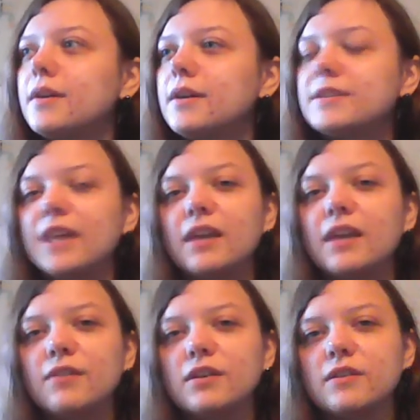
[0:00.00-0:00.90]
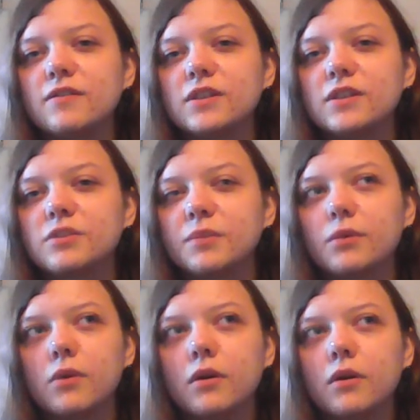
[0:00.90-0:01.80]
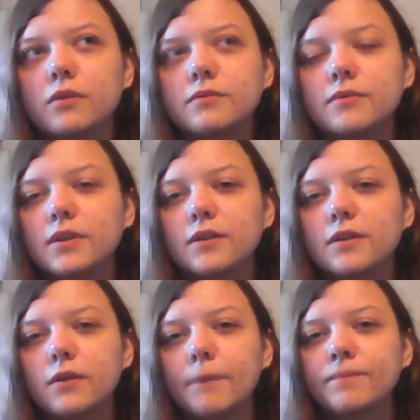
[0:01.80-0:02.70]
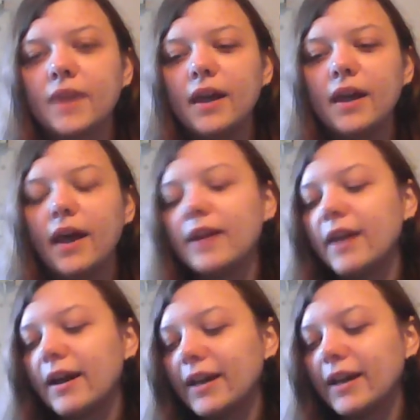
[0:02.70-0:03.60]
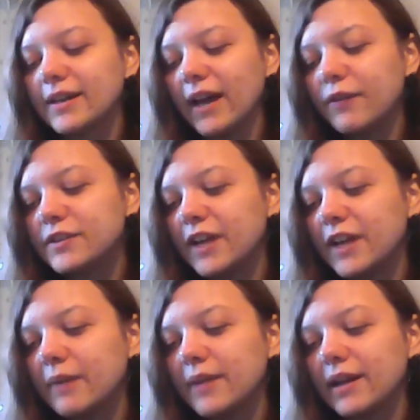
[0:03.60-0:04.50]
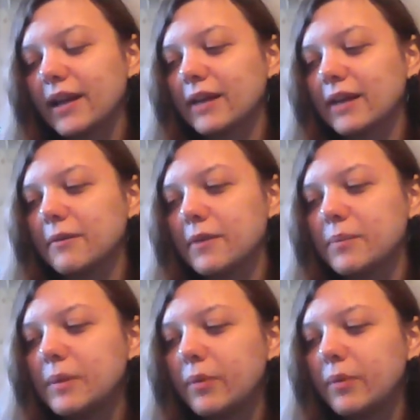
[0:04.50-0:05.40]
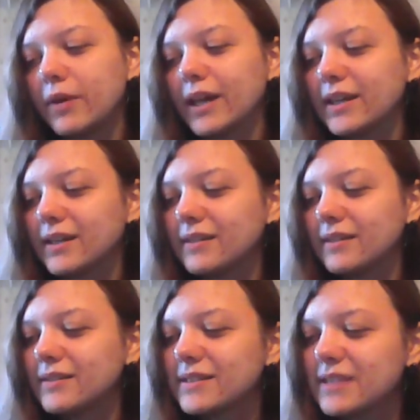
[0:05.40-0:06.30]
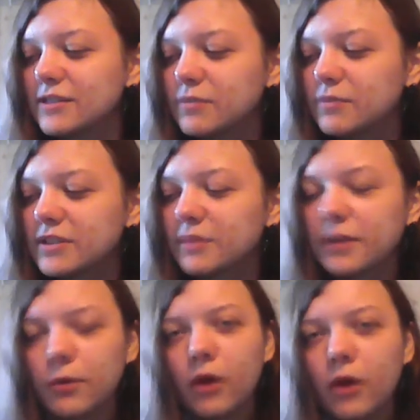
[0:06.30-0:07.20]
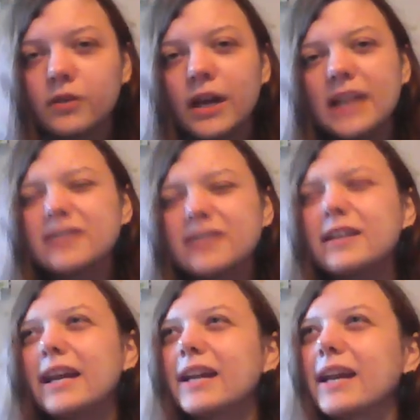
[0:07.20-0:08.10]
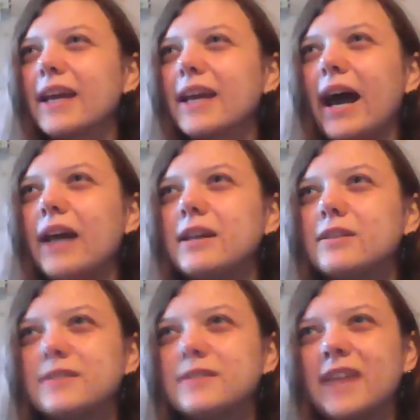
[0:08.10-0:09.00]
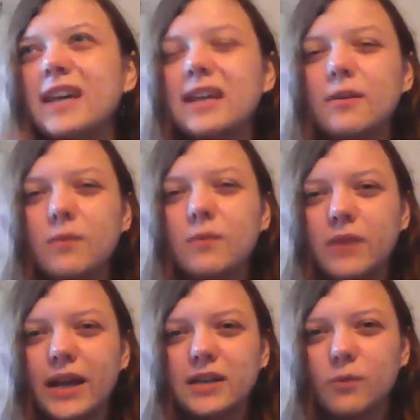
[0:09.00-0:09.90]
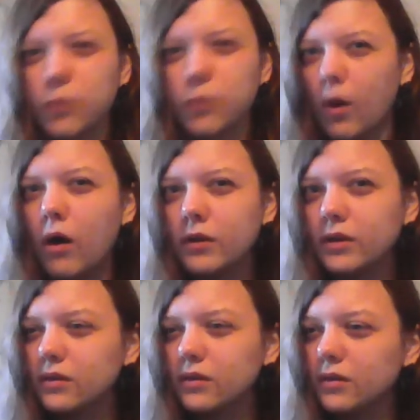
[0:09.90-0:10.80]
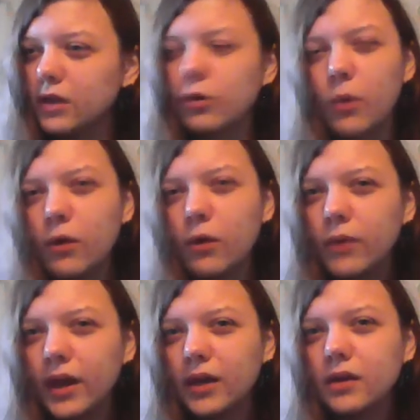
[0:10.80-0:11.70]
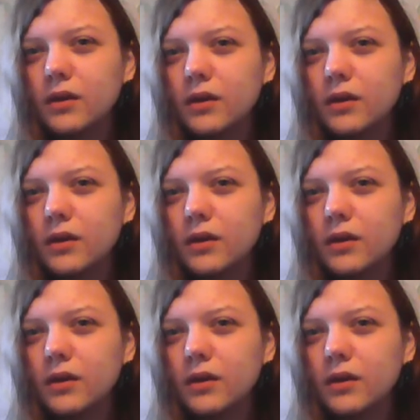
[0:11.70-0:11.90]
saying that there's something wrong, etc. And yeah, like every time that, like when people like says to me something wrong, it's not that I take it like wrong in a wrong way.